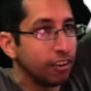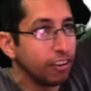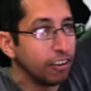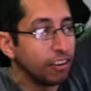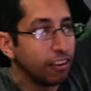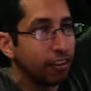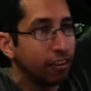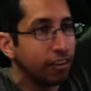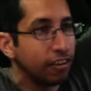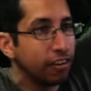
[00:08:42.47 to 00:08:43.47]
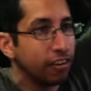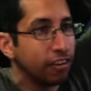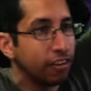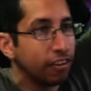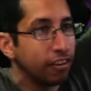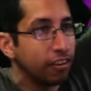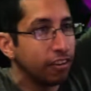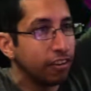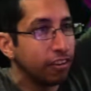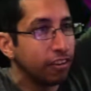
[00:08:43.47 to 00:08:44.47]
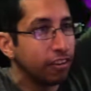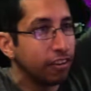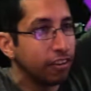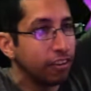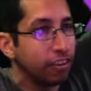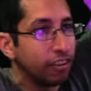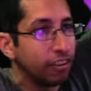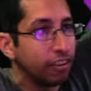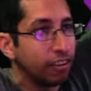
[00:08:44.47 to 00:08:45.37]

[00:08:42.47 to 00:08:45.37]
(no one is talking)